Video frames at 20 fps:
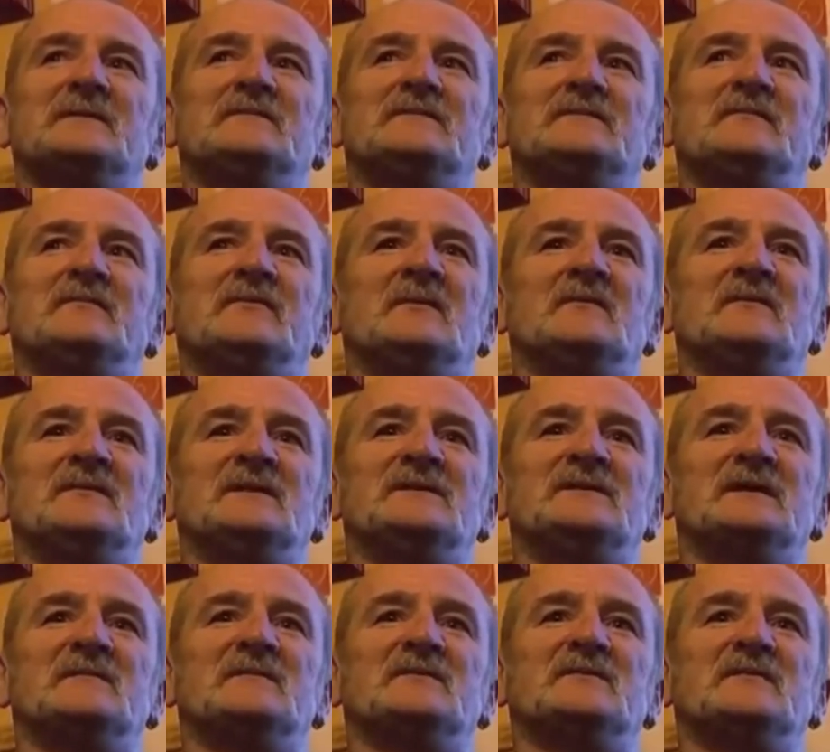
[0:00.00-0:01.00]
So you're born with a
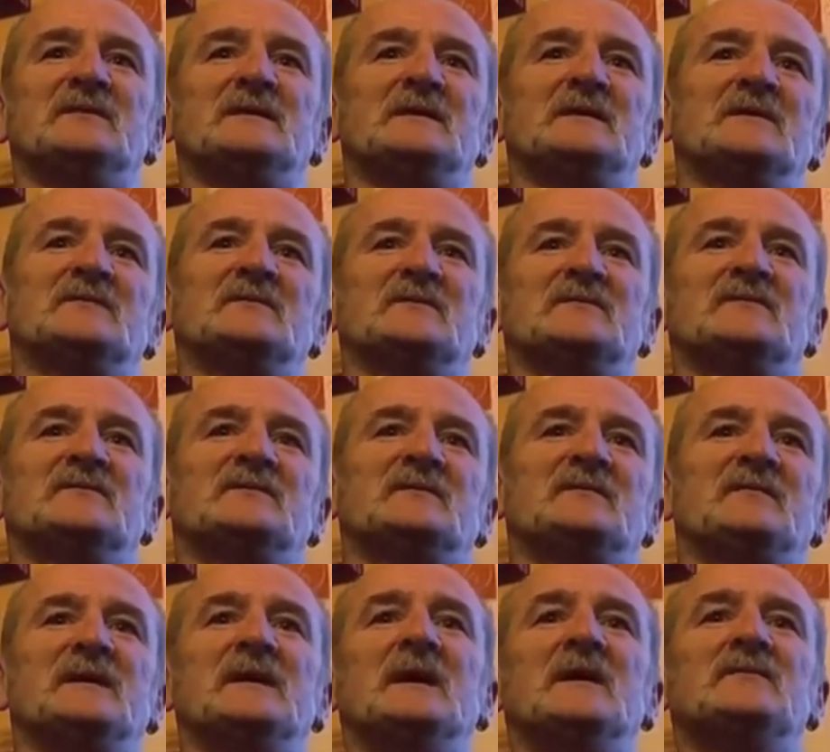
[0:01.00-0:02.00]
dick between your legs, not just
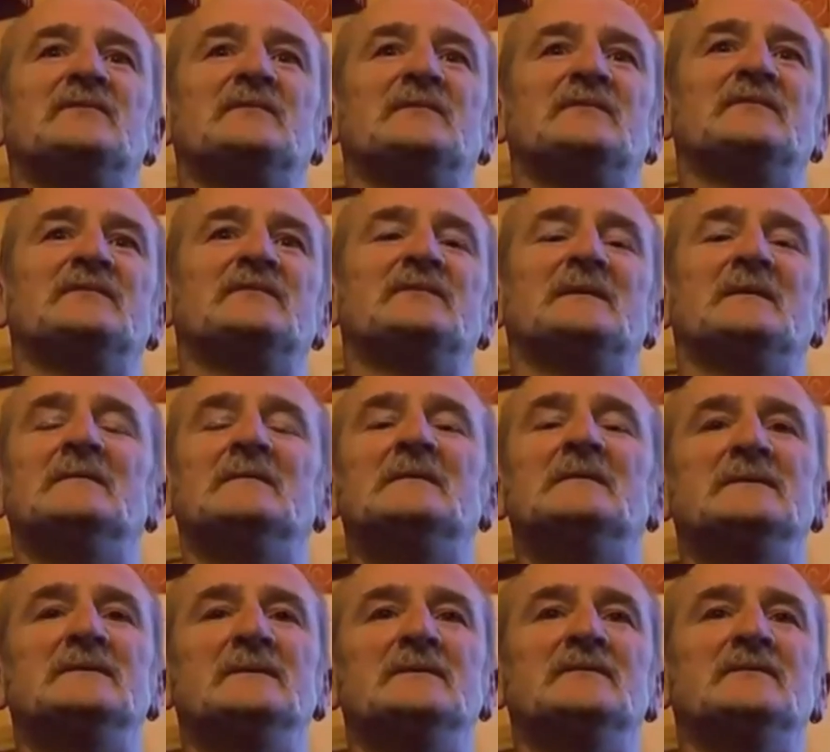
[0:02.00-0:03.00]
to pee out of, so I'm
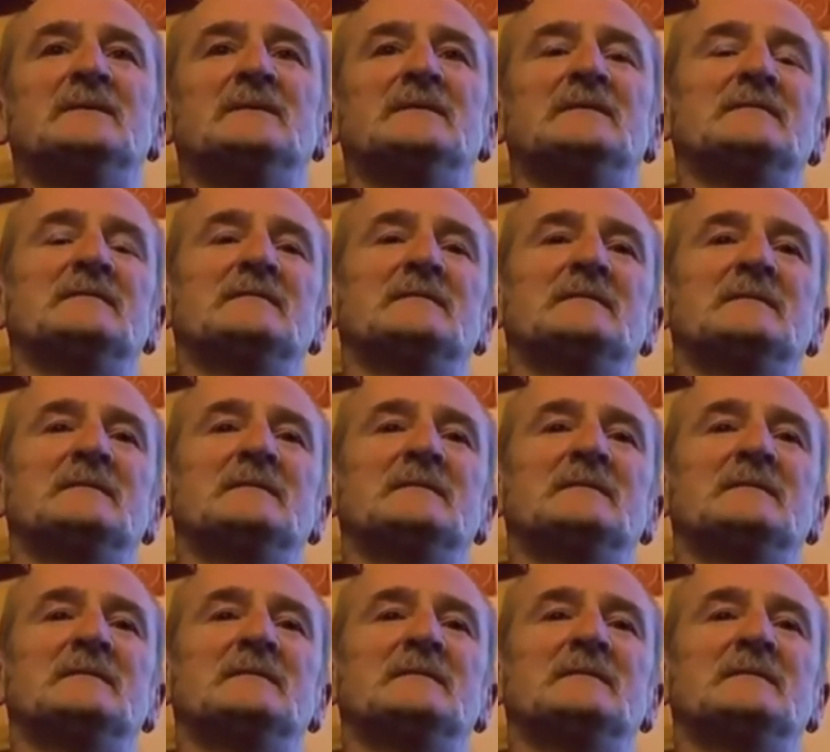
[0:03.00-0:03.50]
gonna use it.